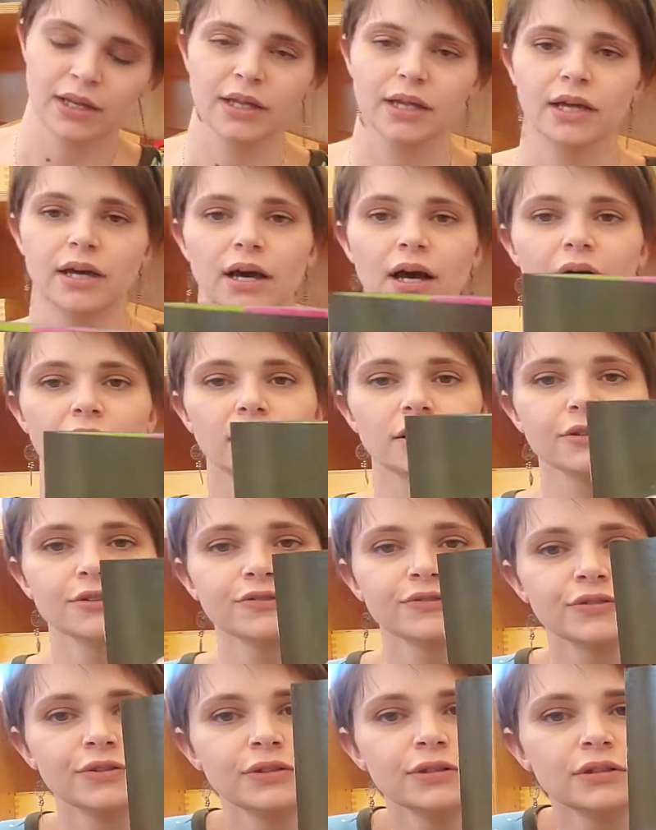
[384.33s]

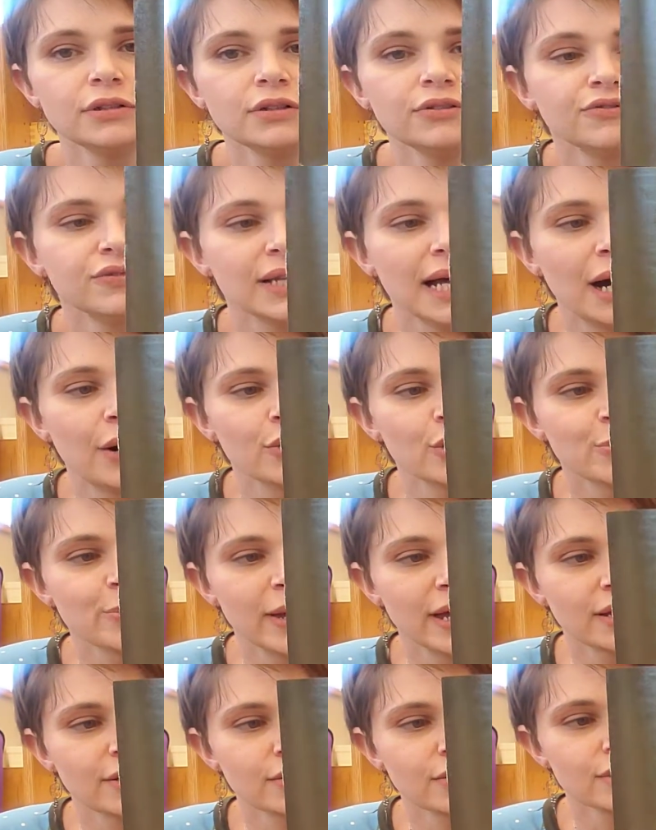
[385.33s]
Colorful flower
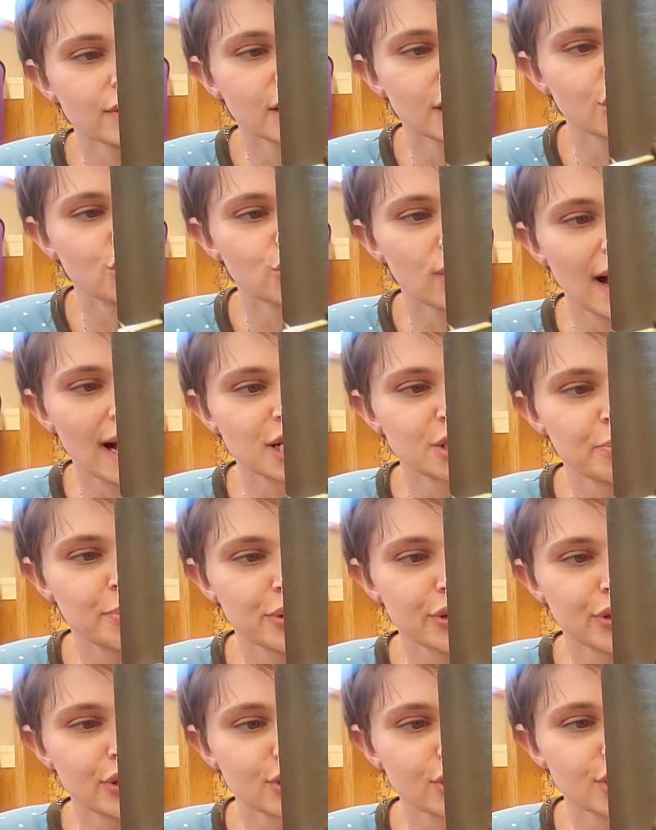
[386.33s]
petals attract
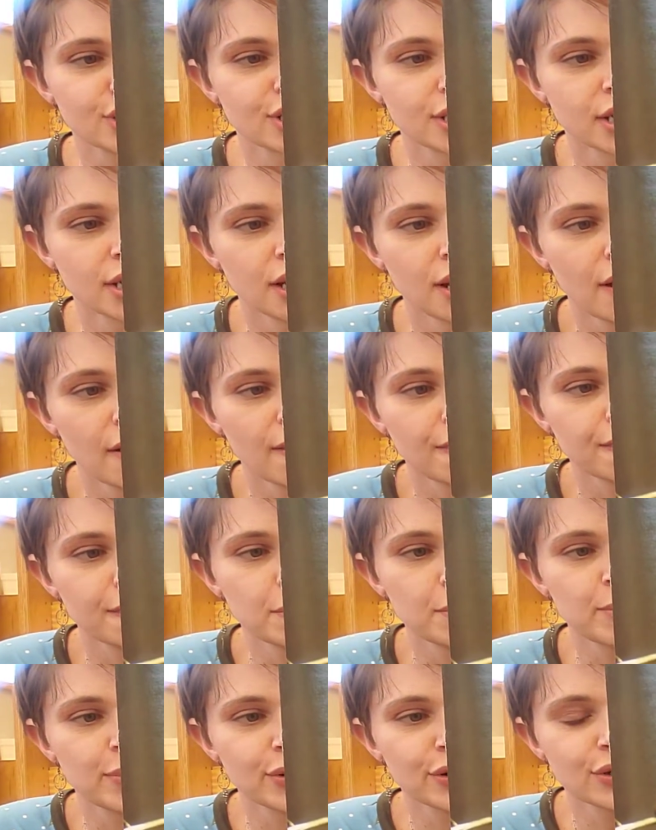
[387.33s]
birds. The
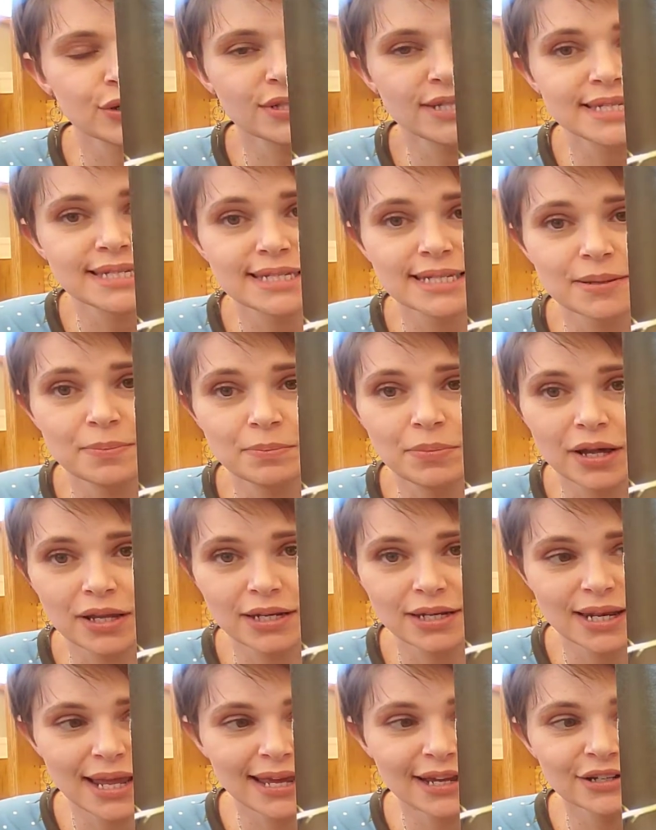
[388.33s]
birds sip
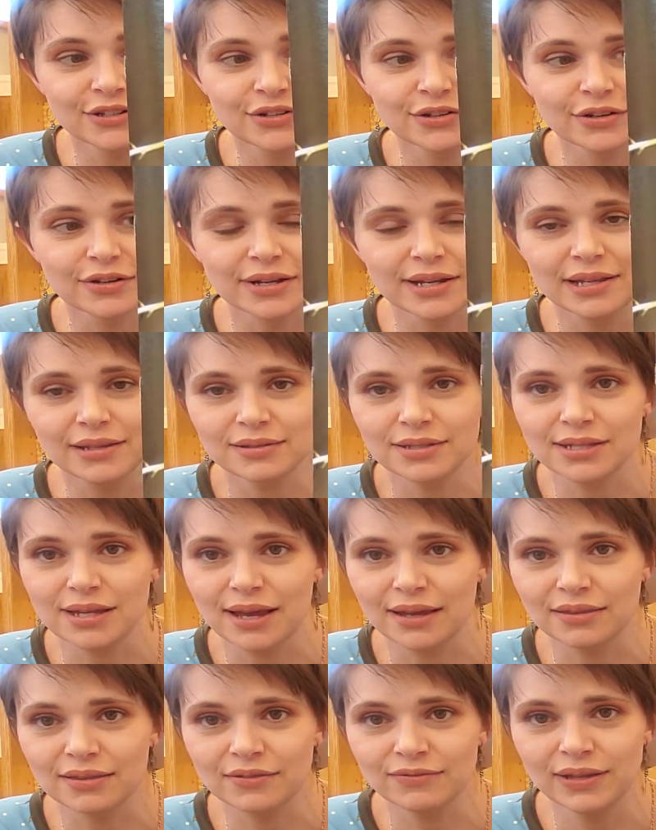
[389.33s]
on nectar
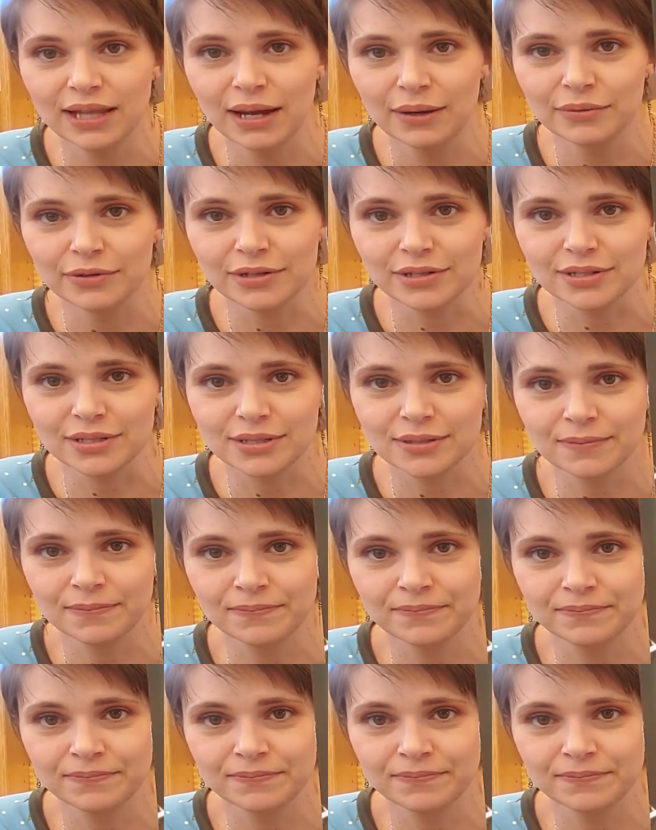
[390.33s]
inside the flowers.